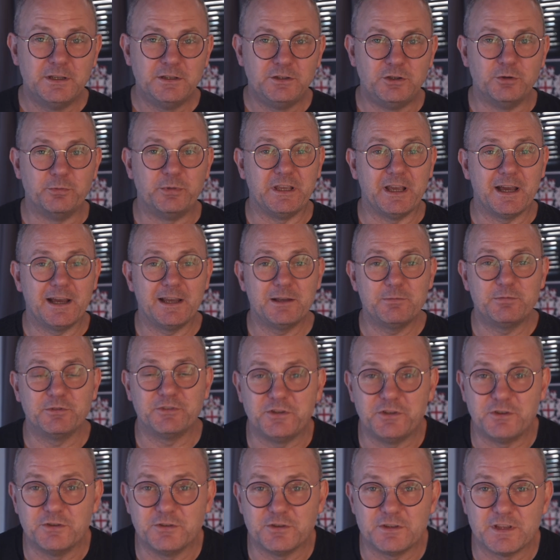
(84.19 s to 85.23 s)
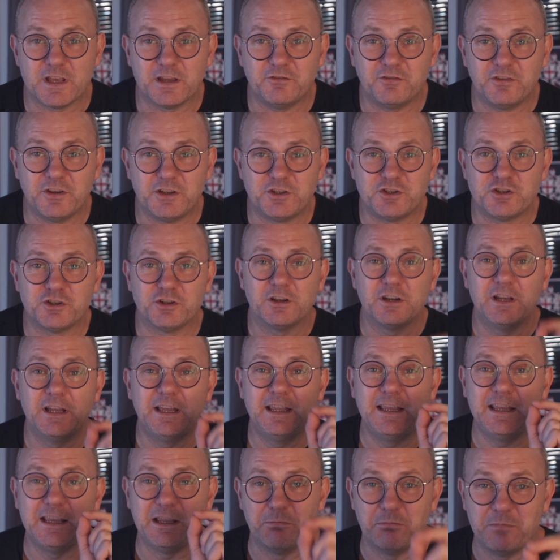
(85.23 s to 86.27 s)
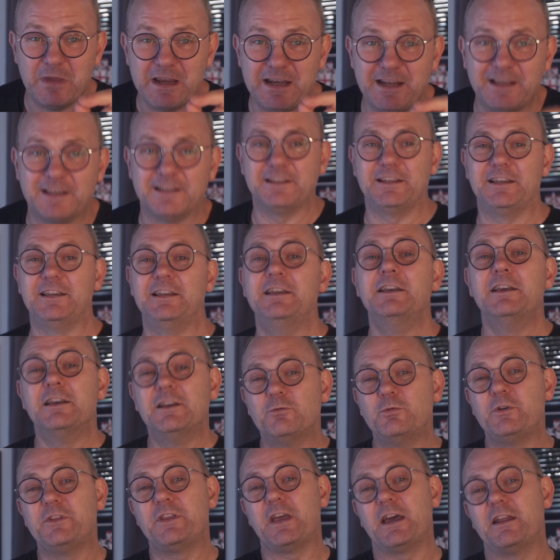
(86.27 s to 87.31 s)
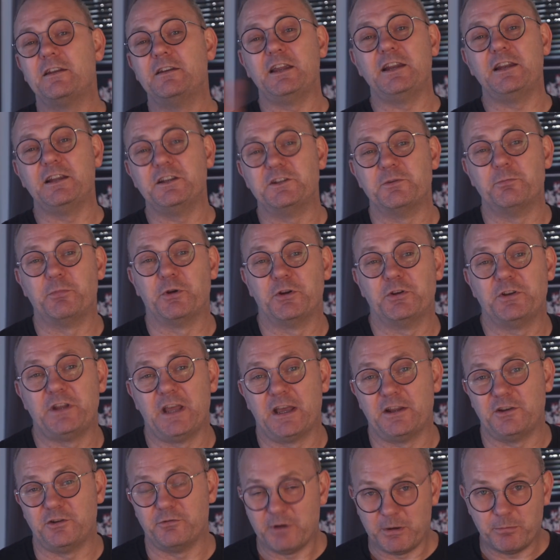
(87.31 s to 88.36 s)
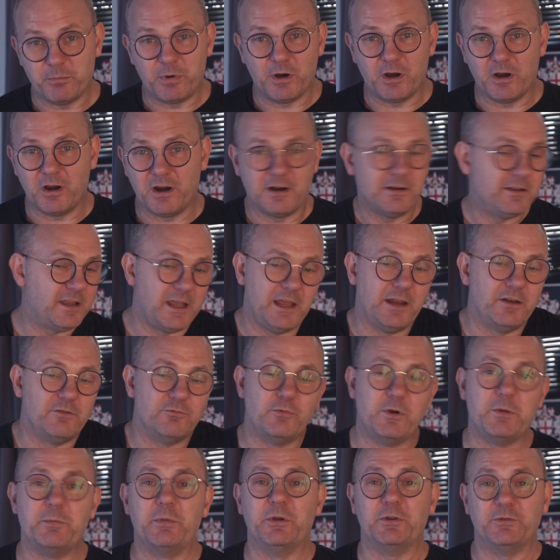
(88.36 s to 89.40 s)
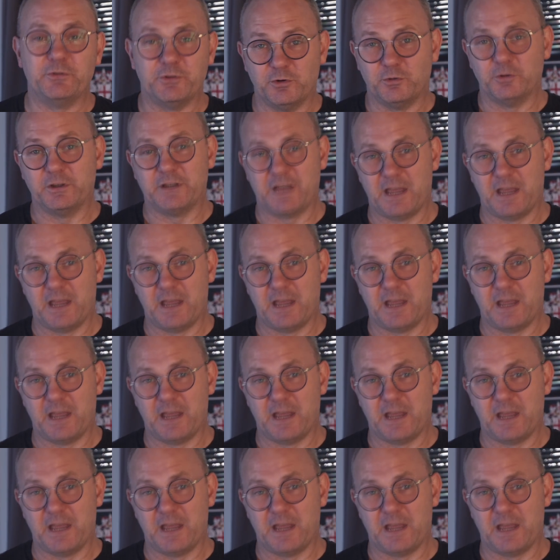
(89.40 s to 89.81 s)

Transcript: you'll be able to use that feature immediately without needing to burn down your empire and rebuild it all